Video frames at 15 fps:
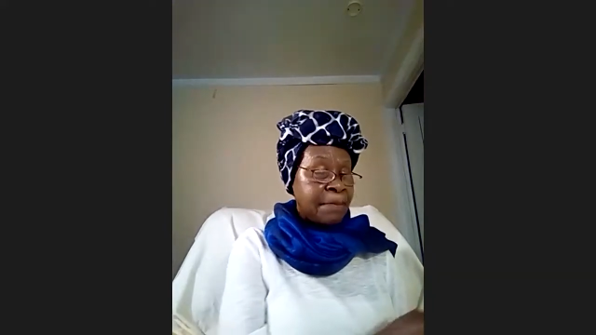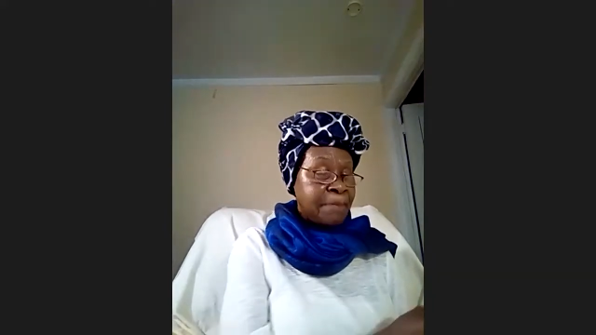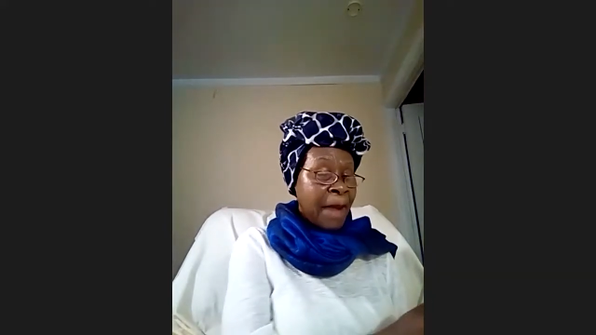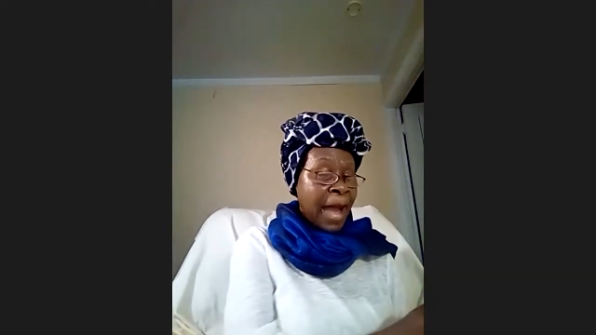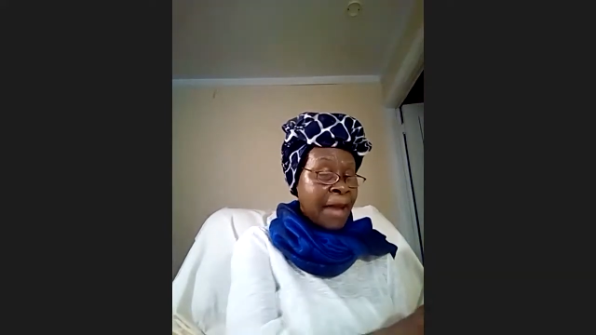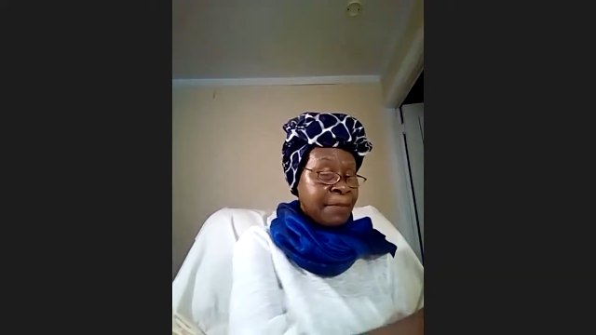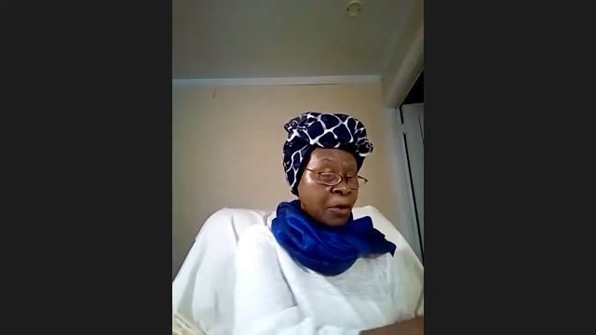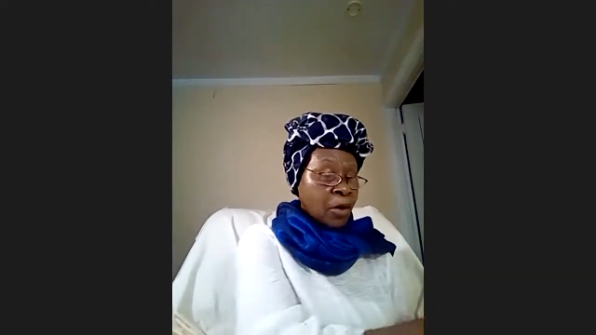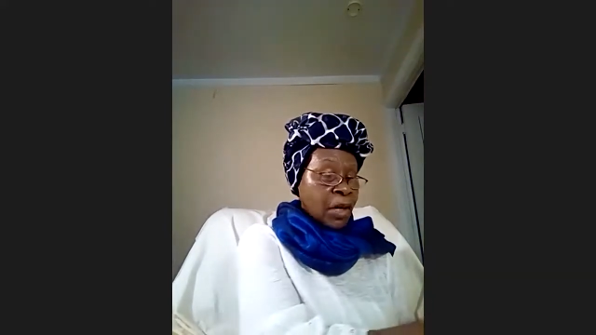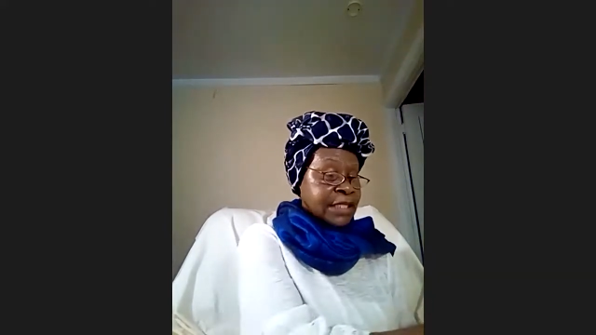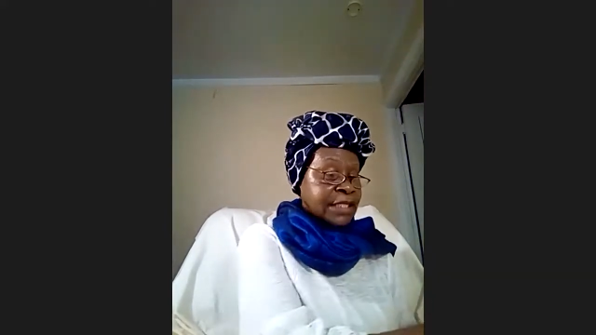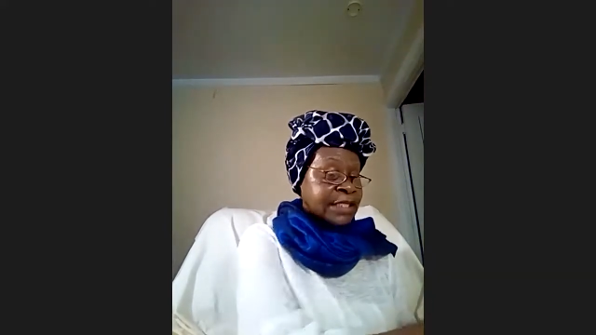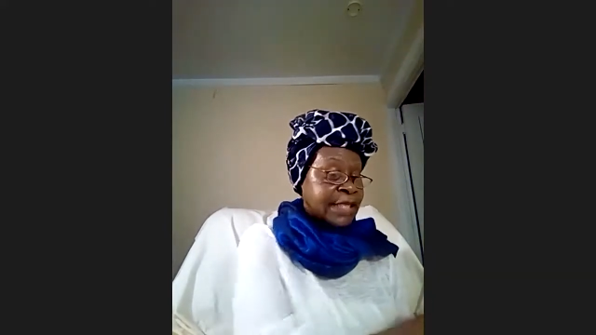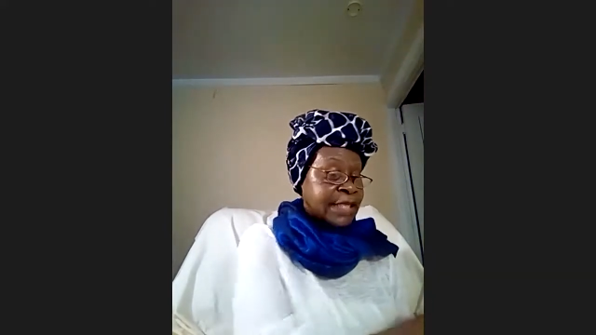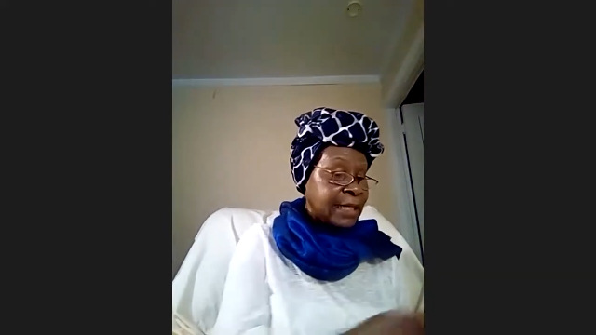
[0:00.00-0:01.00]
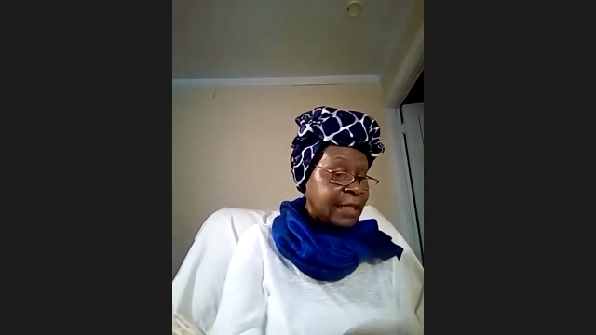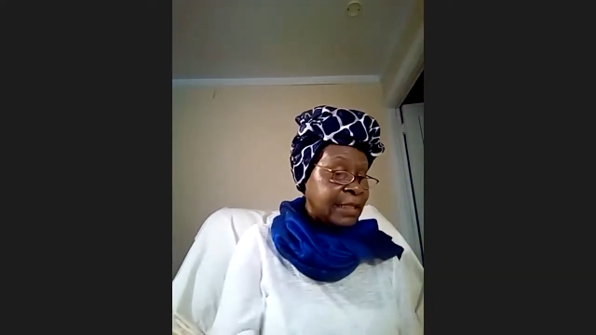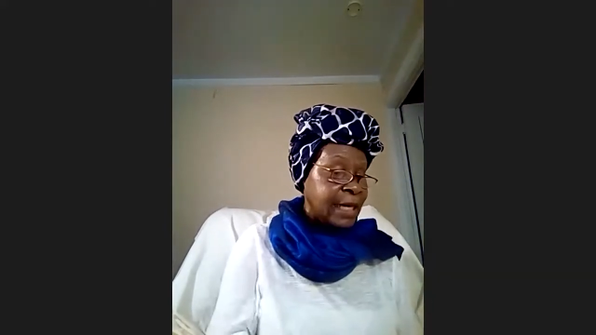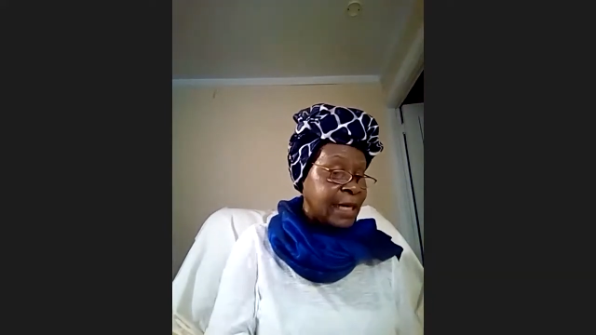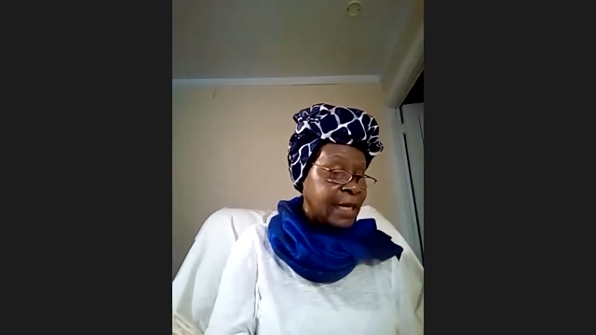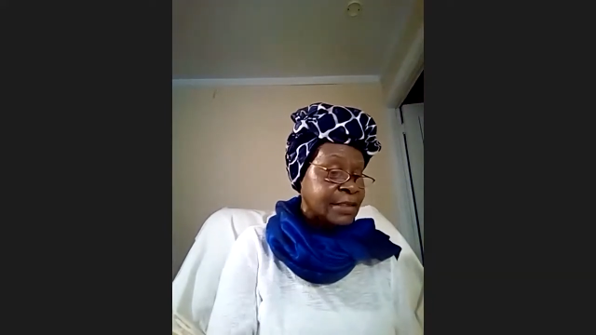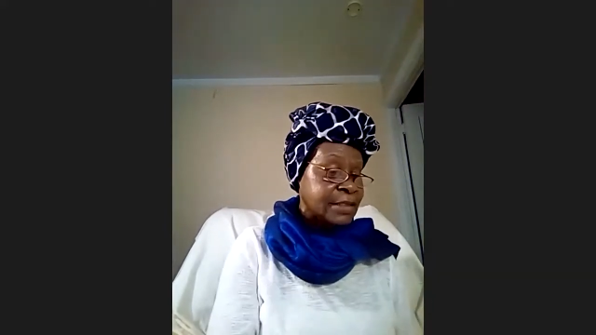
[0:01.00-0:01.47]
Bible is telling
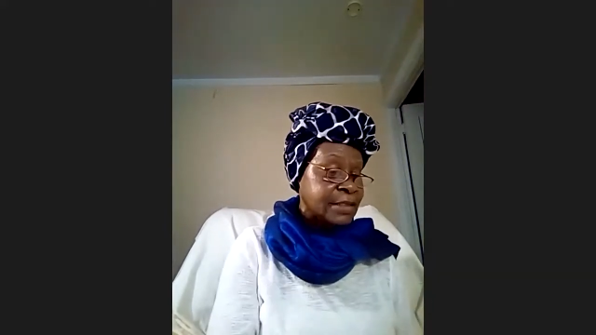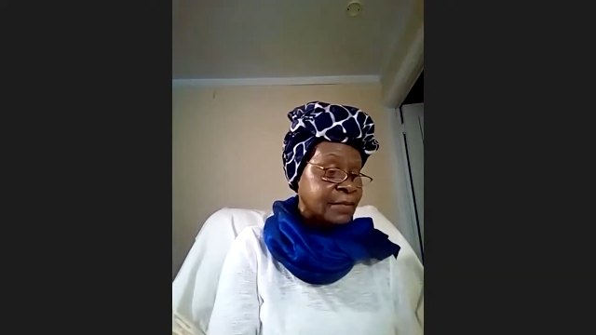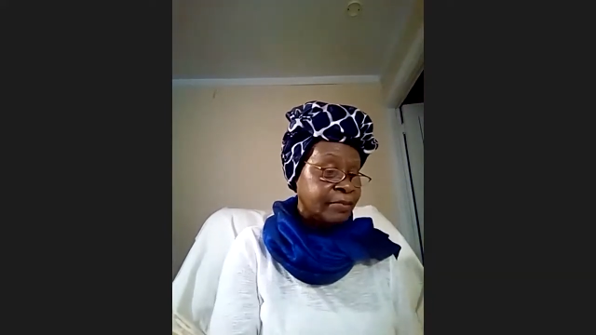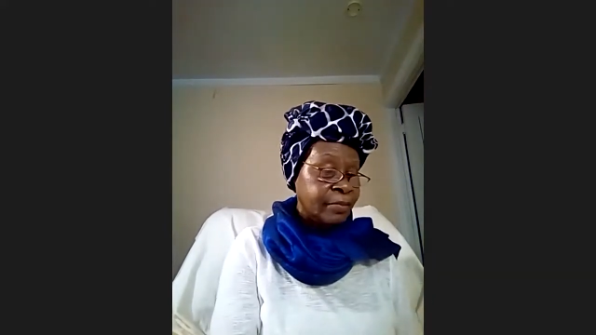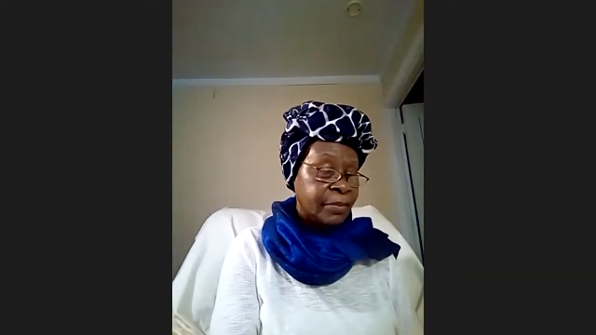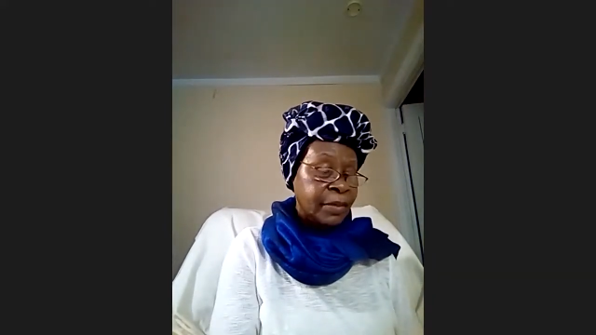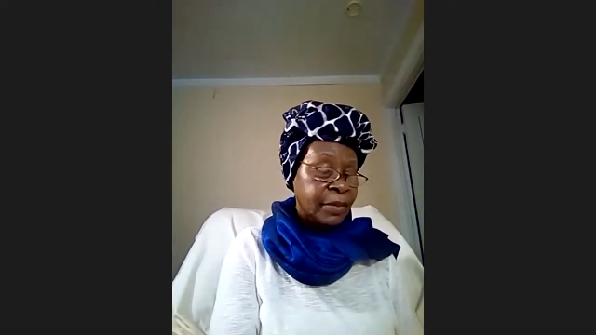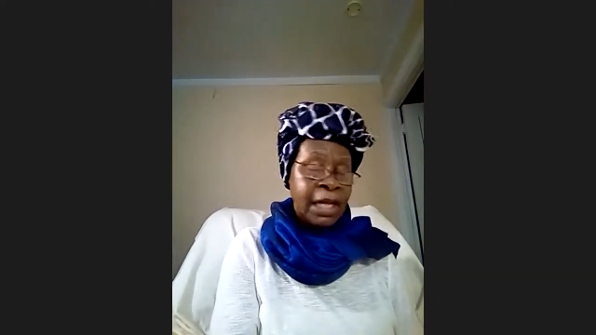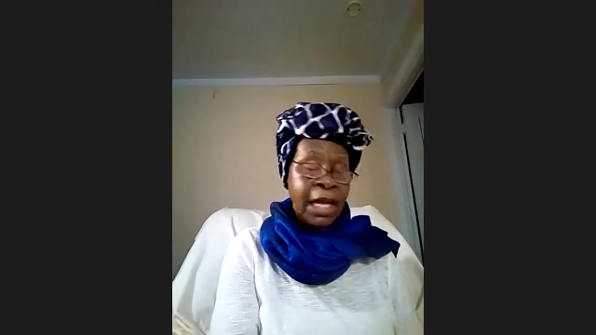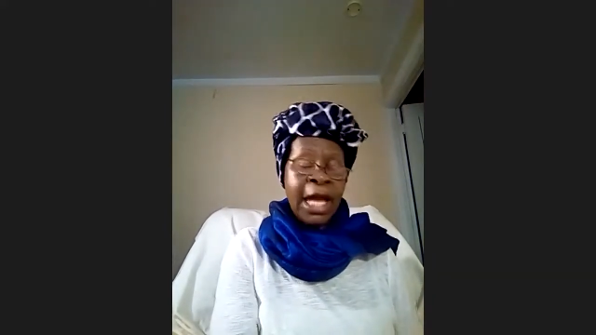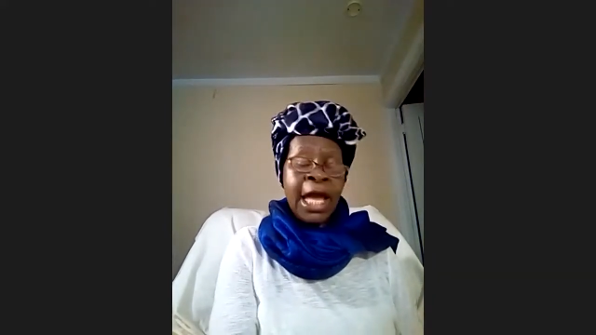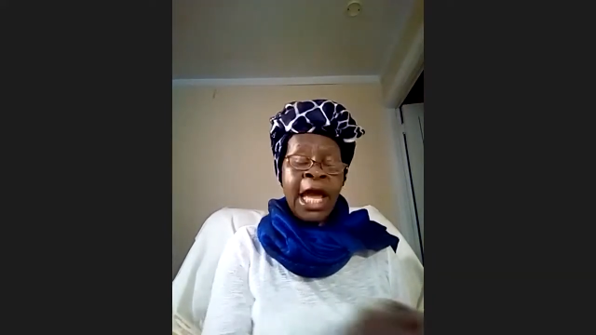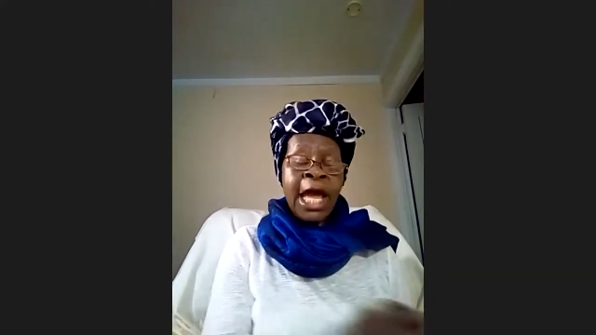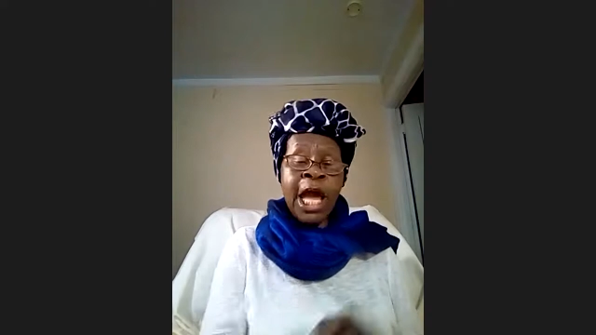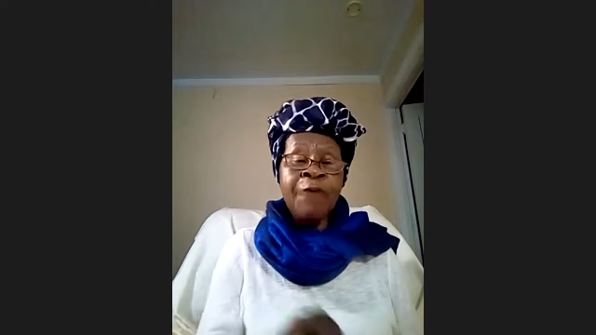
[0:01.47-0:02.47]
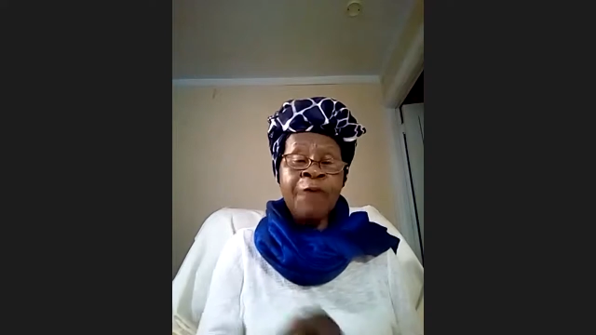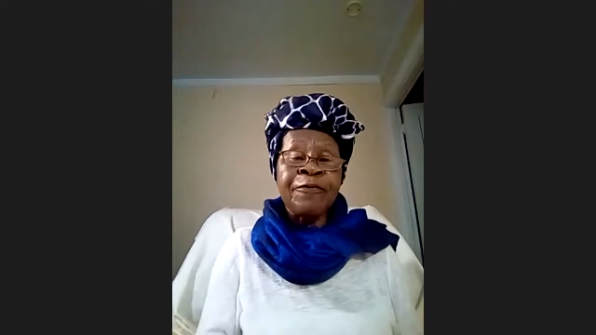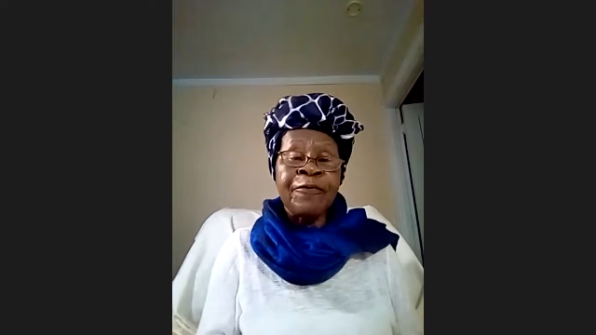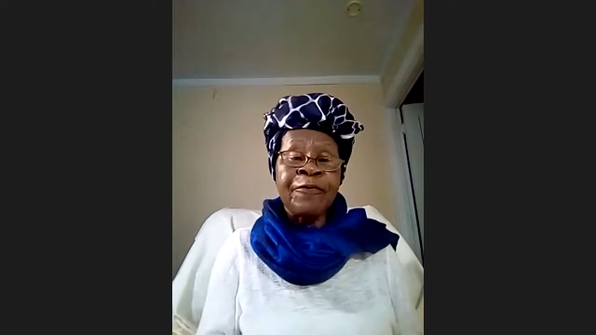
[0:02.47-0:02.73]
us if